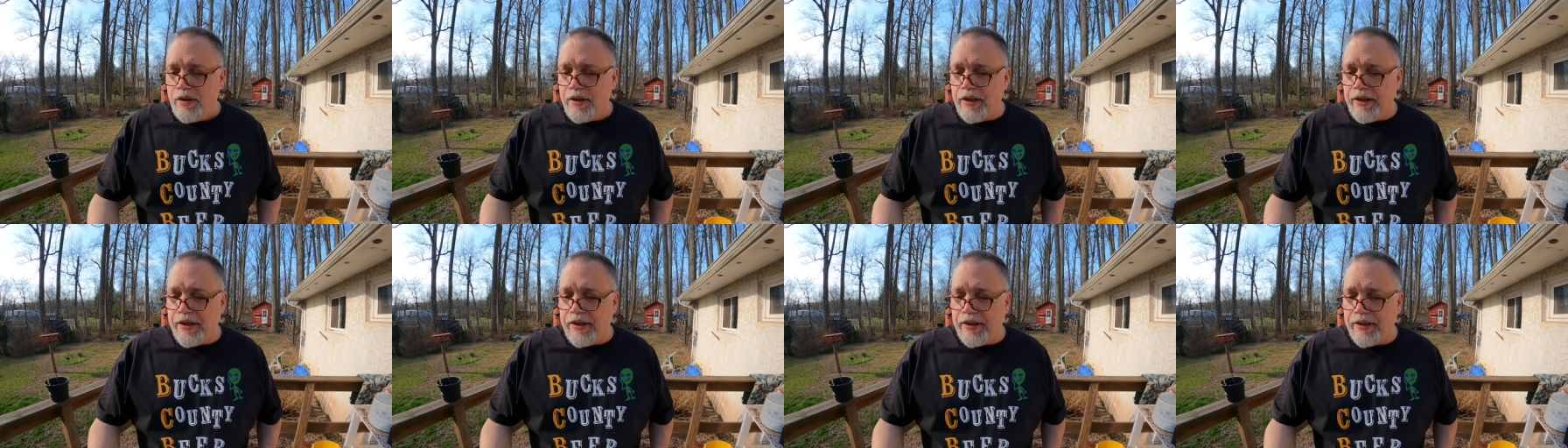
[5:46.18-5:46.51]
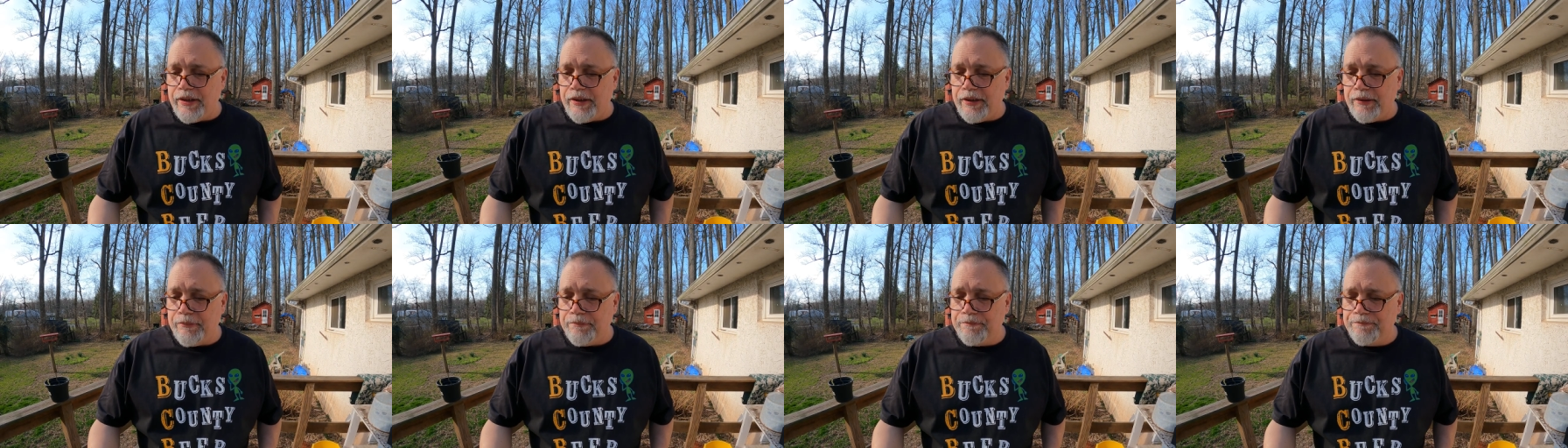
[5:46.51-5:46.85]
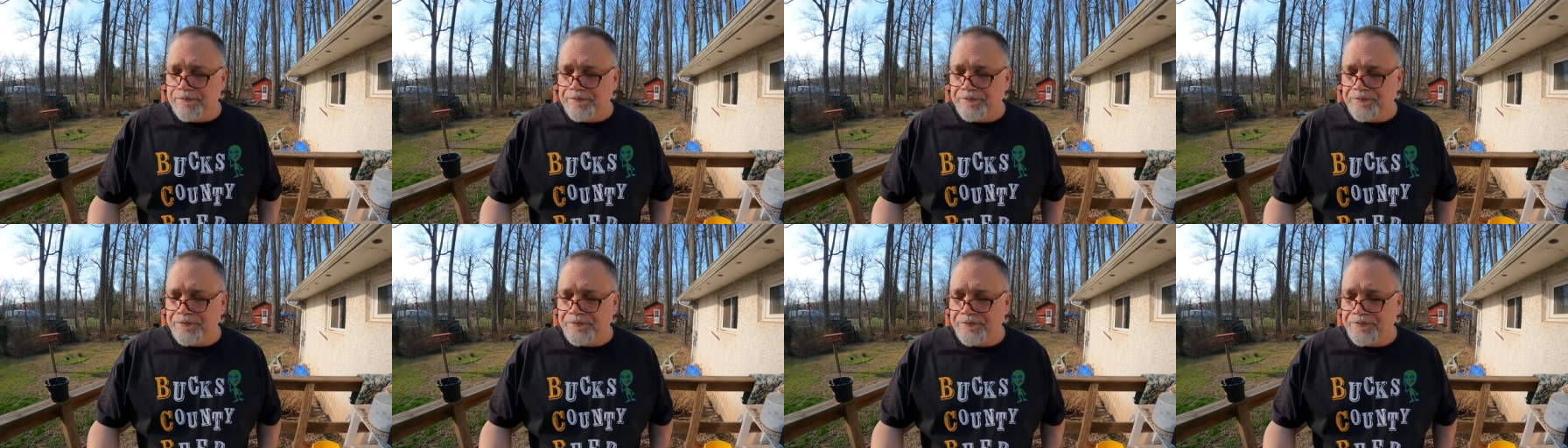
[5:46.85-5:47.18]

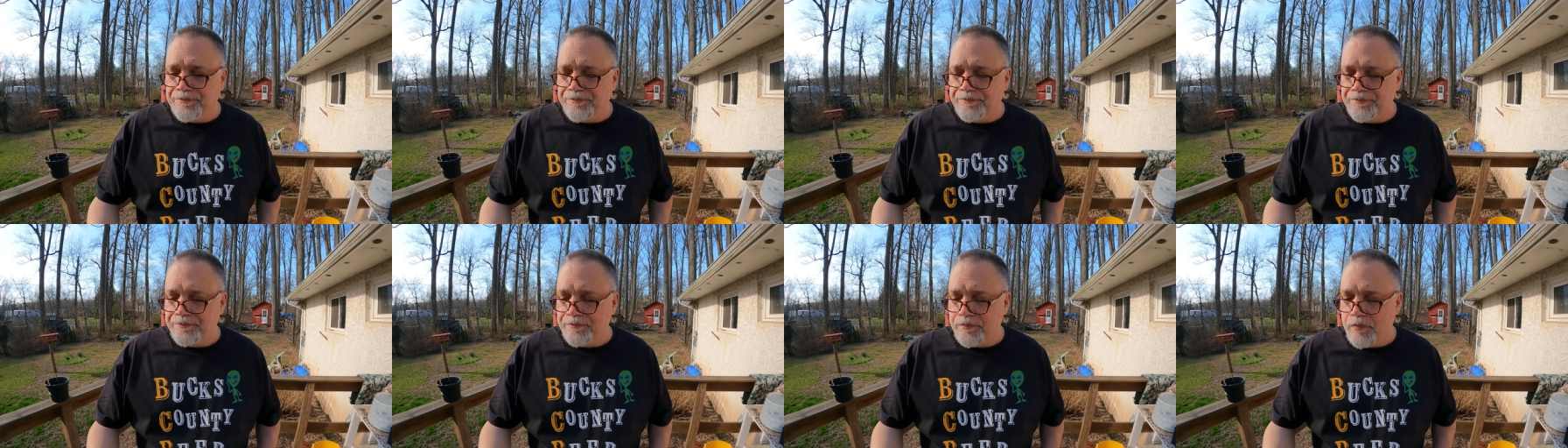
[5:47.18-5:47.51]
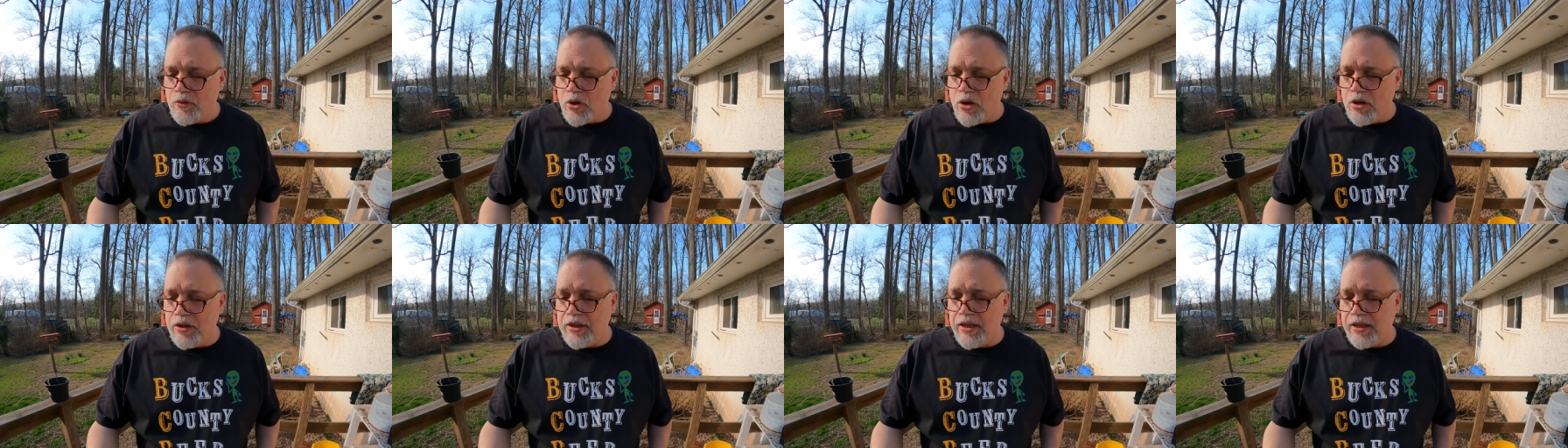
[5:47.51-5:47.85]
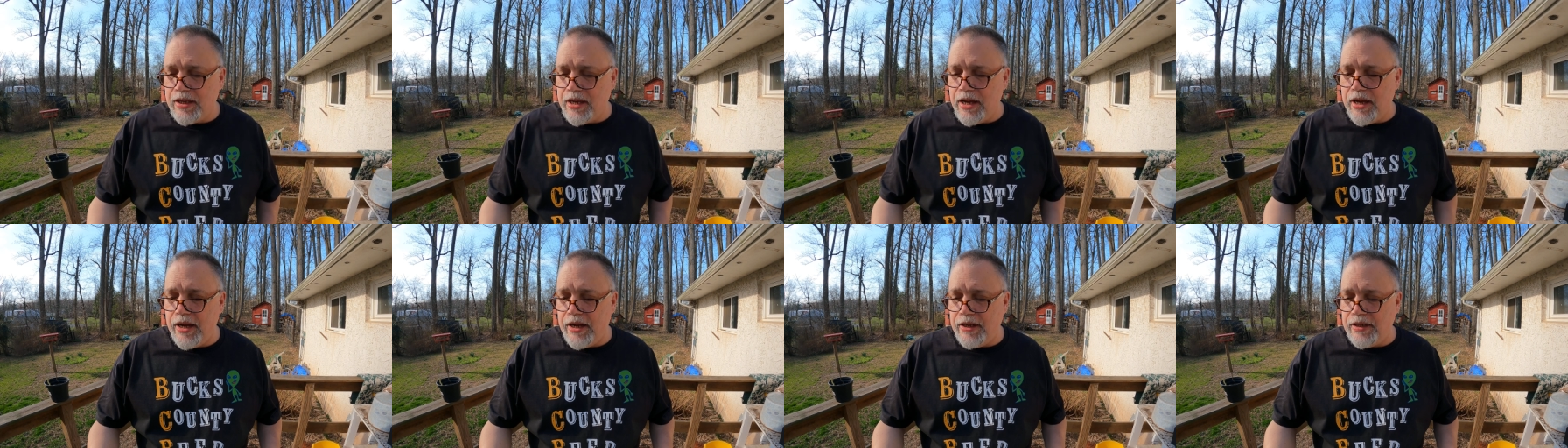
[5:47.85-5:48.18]
Um, on
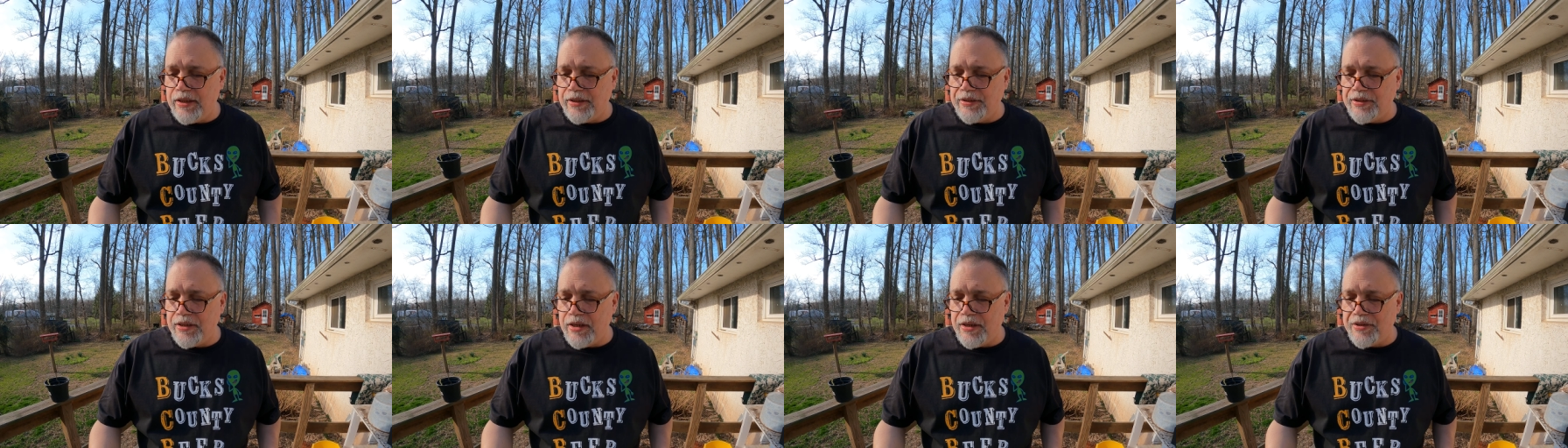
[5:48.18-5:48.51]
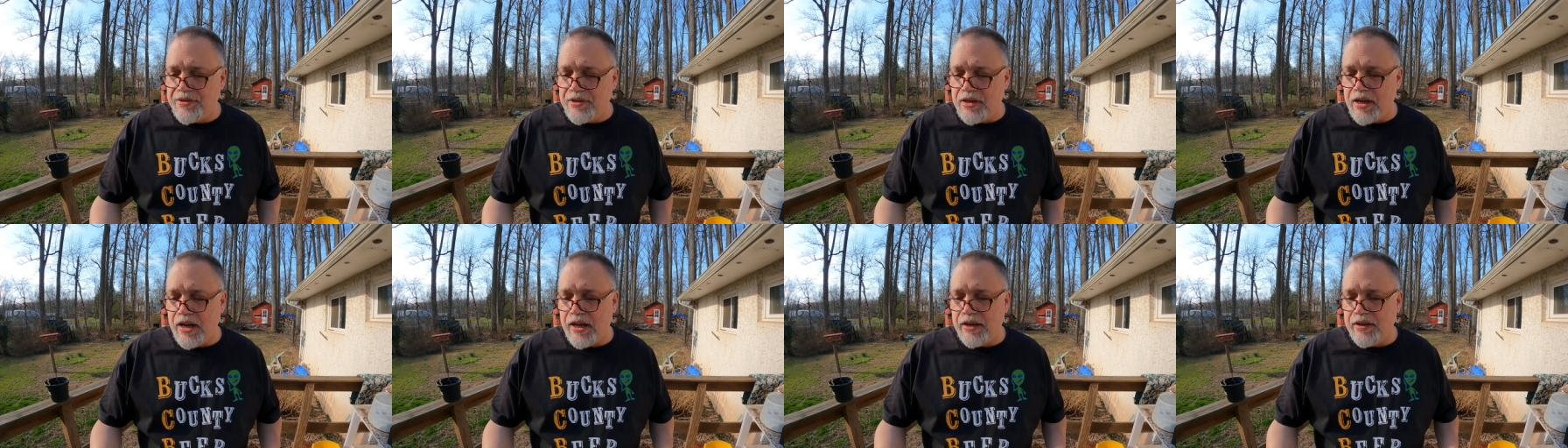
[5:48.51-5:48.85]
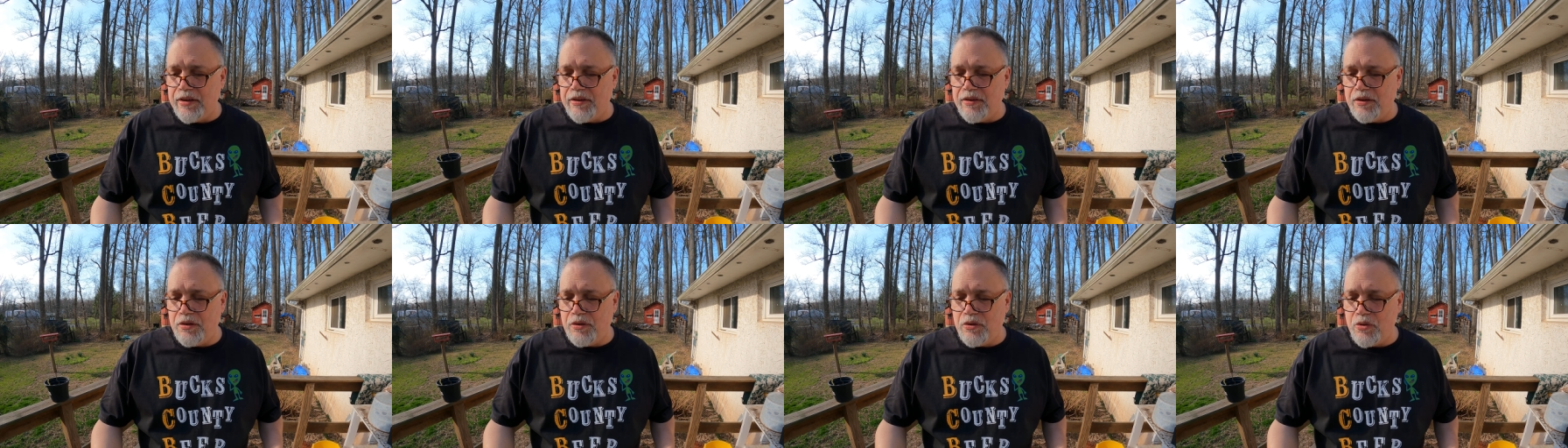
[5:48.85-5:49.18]
the can it says, not
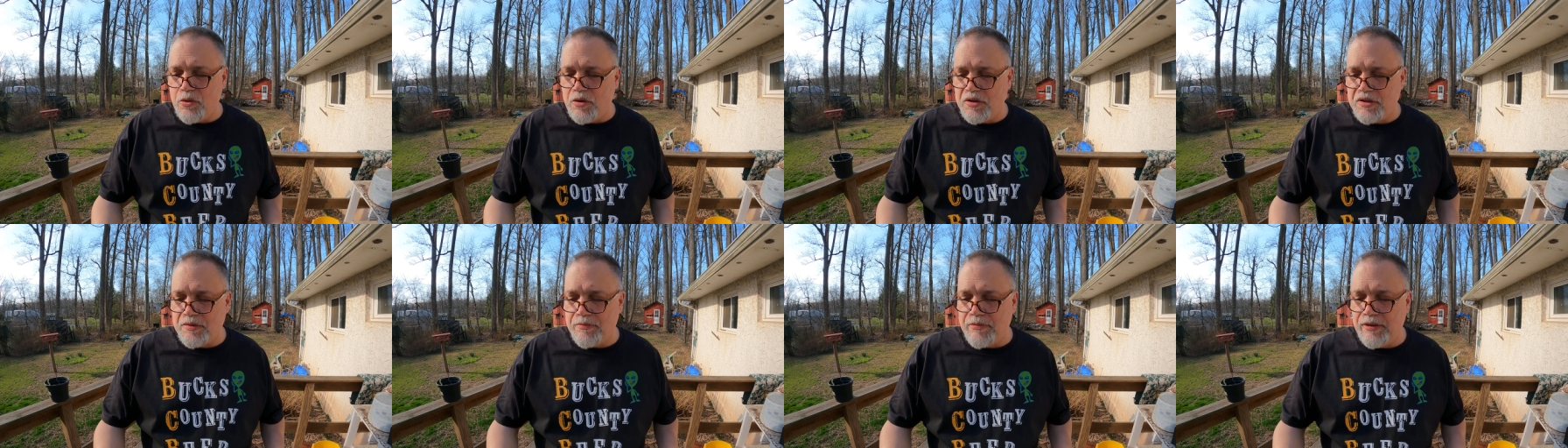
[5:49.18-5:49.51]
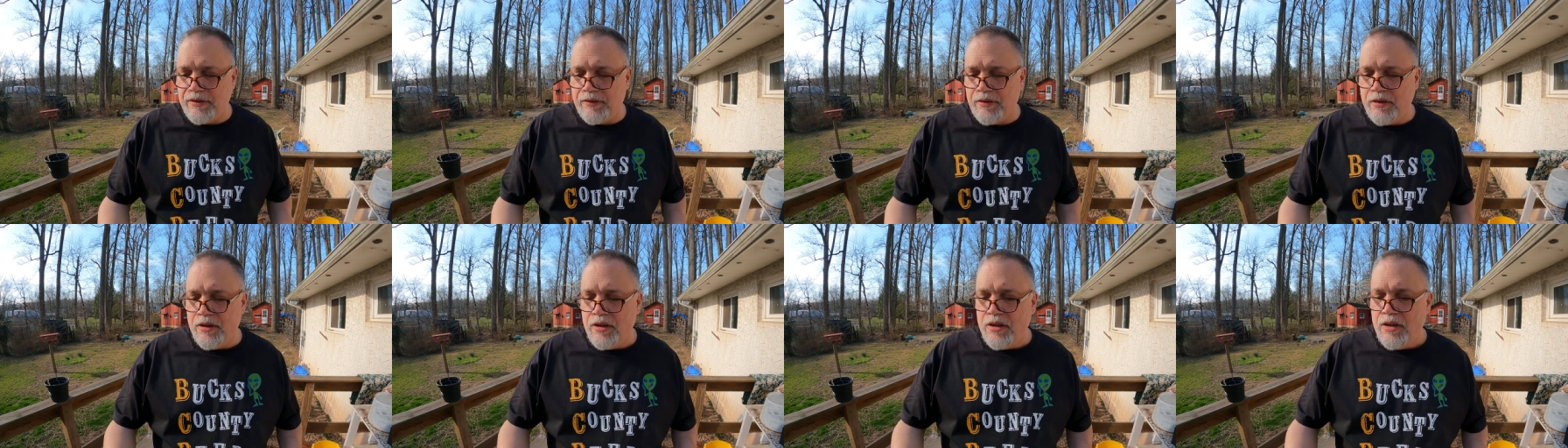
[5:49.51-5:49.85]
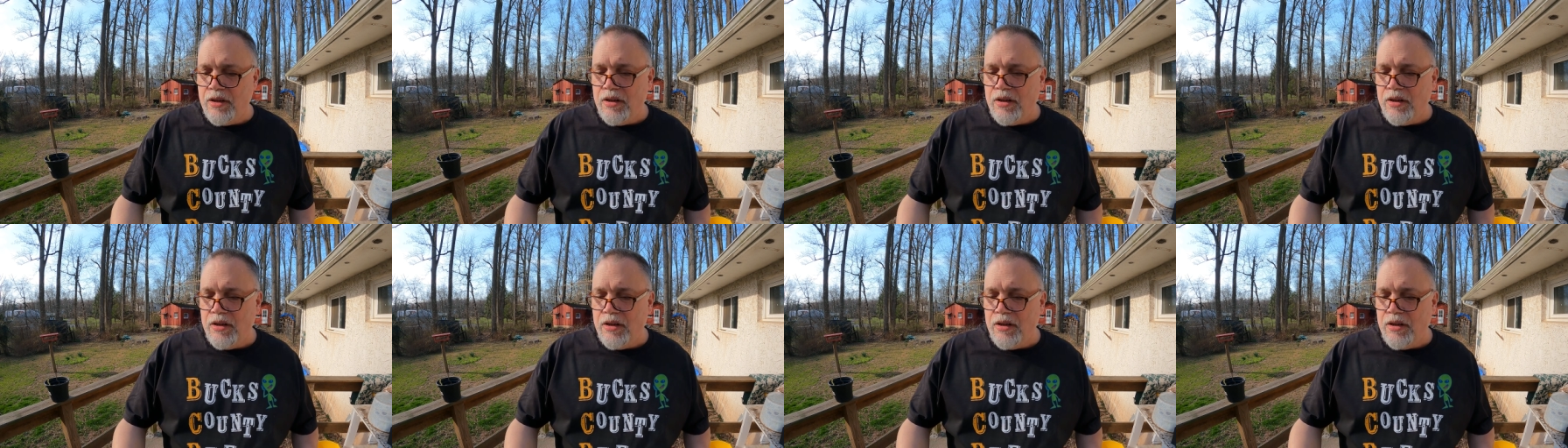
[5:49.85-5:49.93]
an endorsement,